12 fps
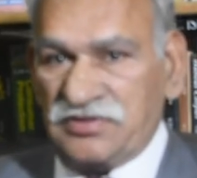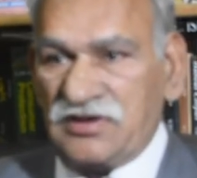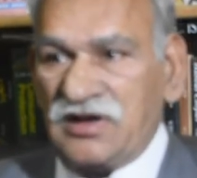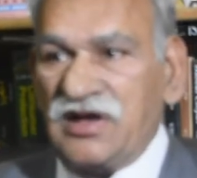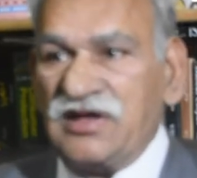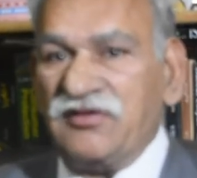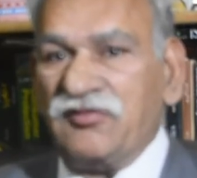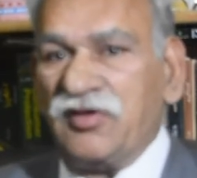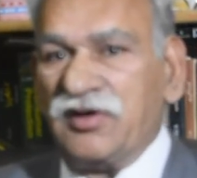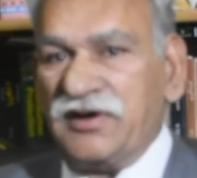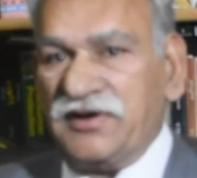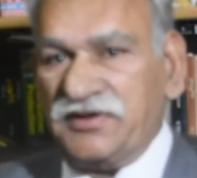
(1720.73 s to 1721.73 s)
I have
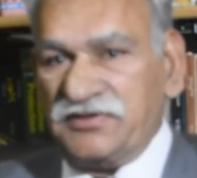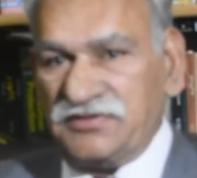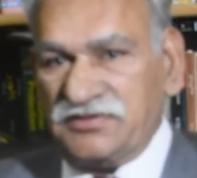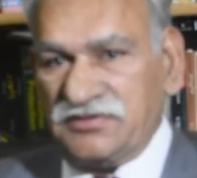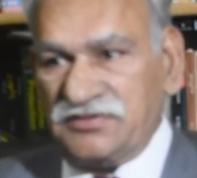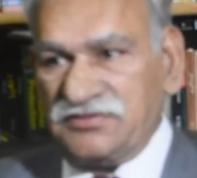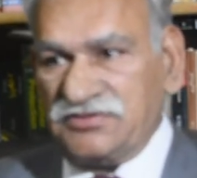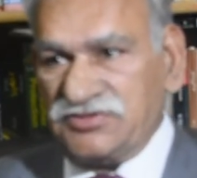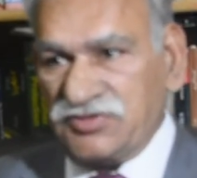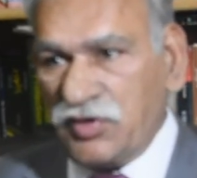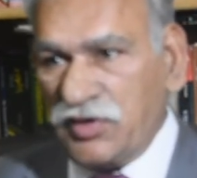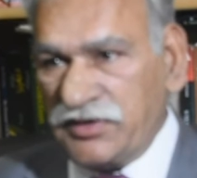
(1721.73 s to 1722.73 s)
already
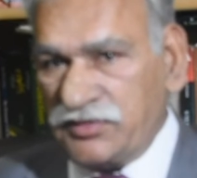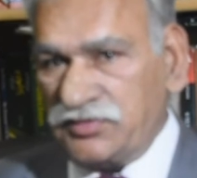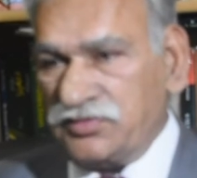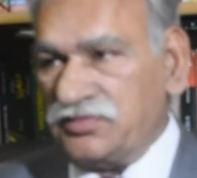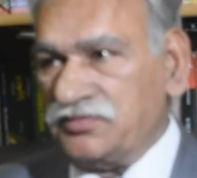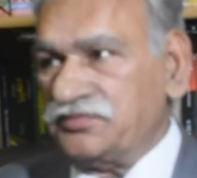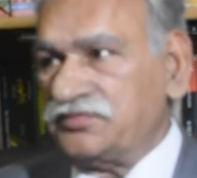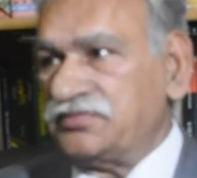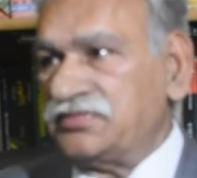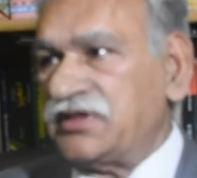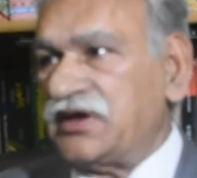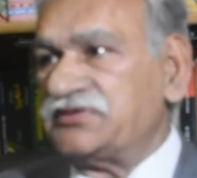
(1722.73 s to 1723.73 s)
told you
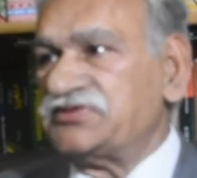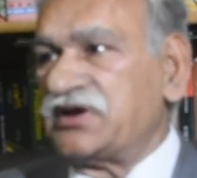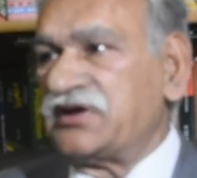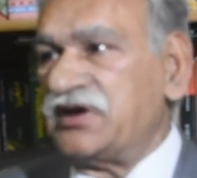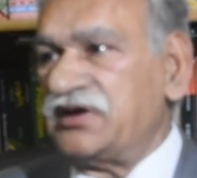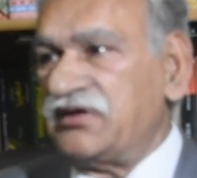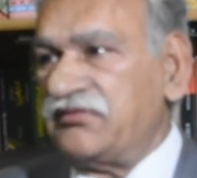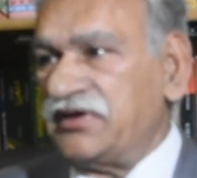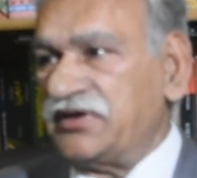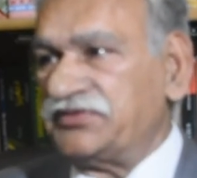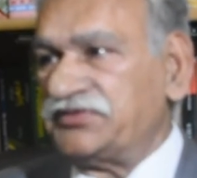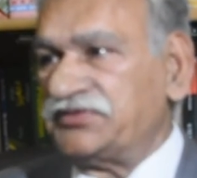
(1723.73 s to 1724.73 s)
that secondary
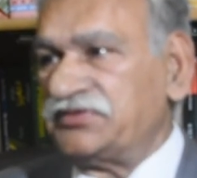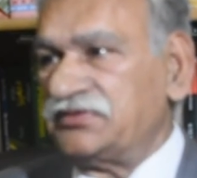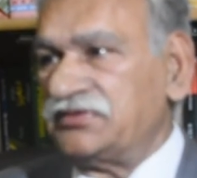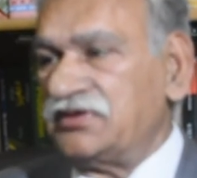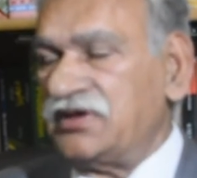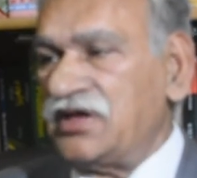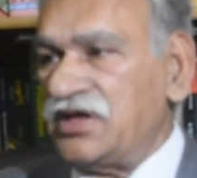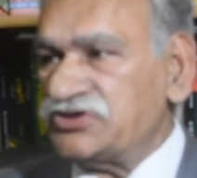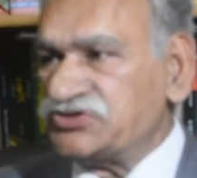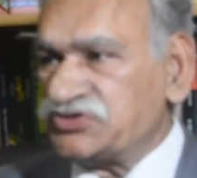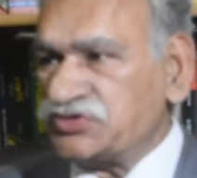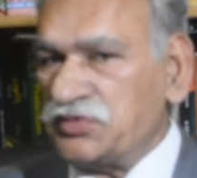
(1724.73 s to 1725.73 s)
evidence
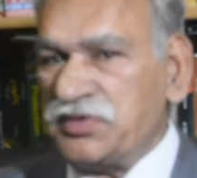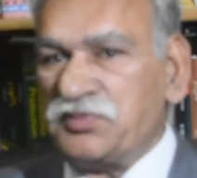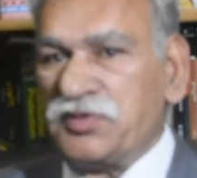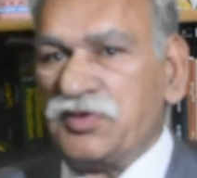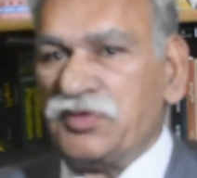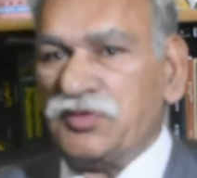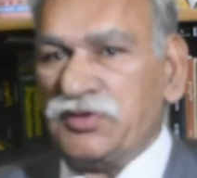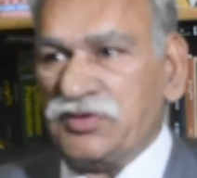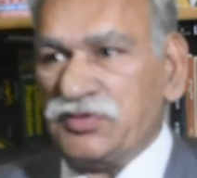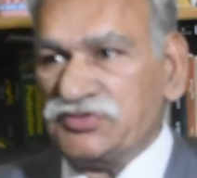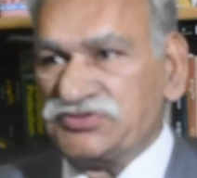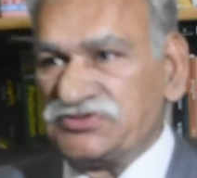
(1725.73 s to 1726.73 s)
is to be
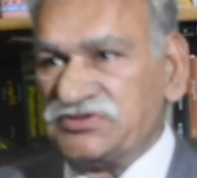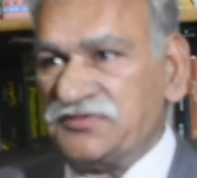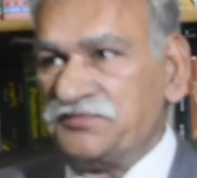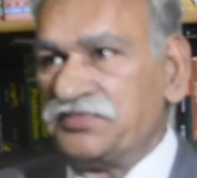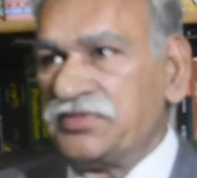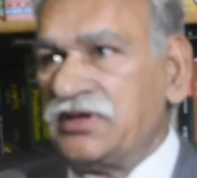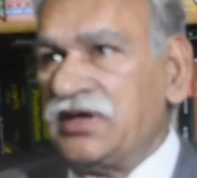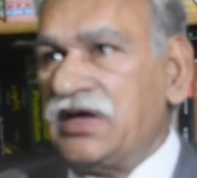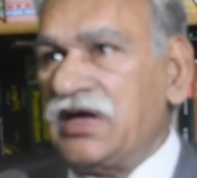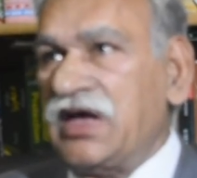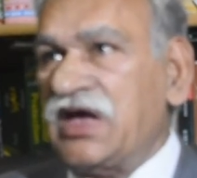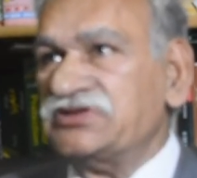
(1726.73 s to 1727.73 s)
produced
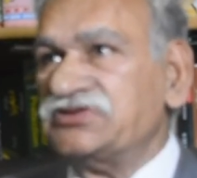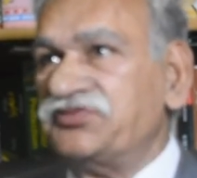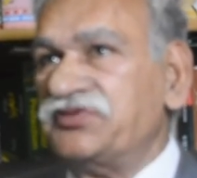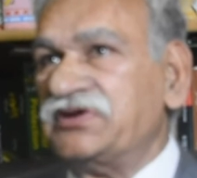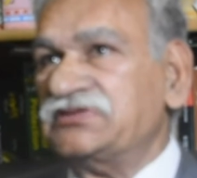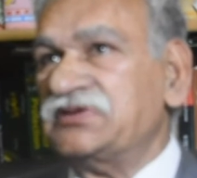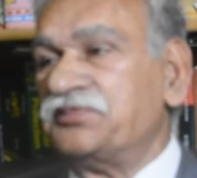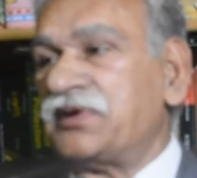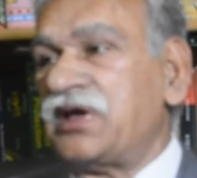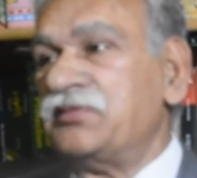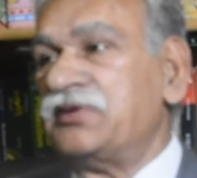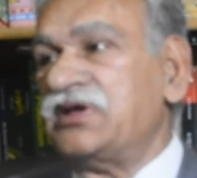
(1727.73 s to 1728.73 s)
as if it is a
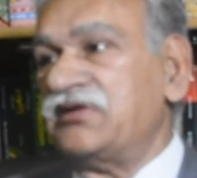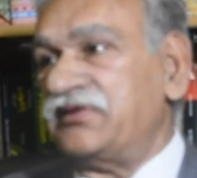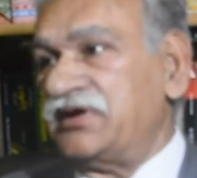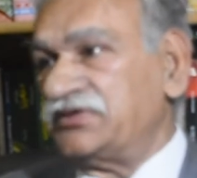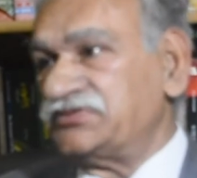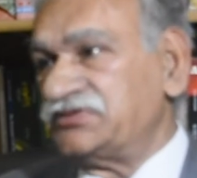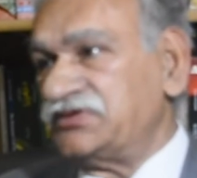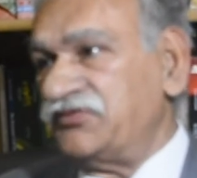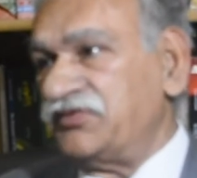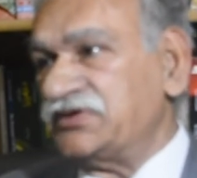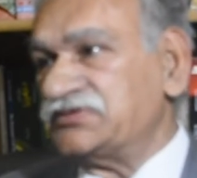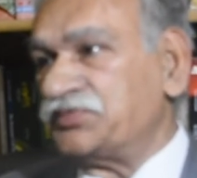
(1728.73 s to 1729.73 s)
primary evidence, if
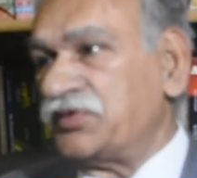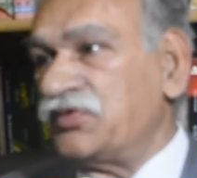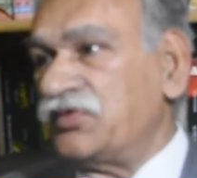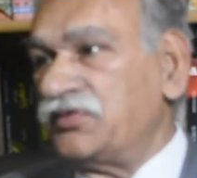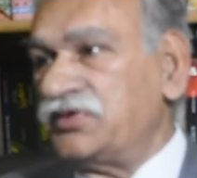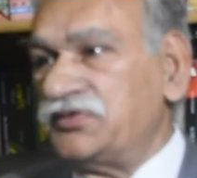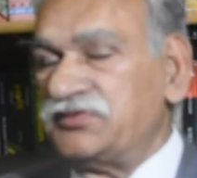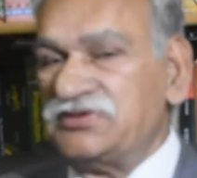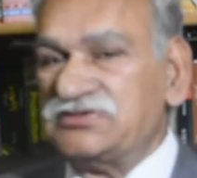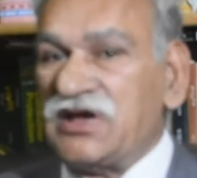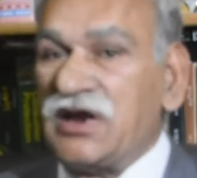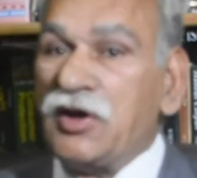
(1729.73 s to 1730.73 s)
it
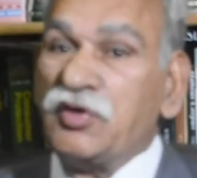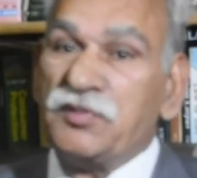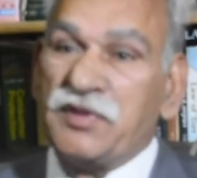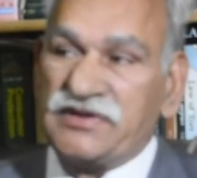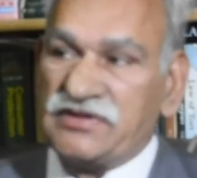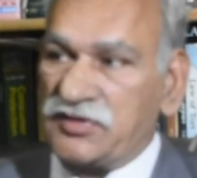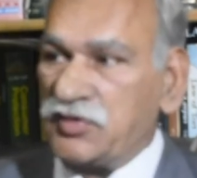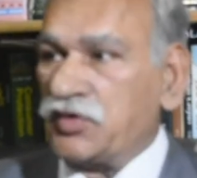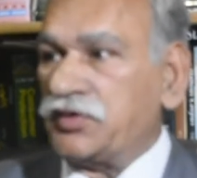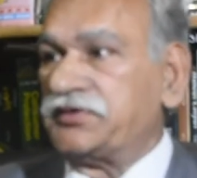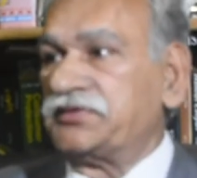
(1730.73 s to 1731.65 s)
is allowed by the court.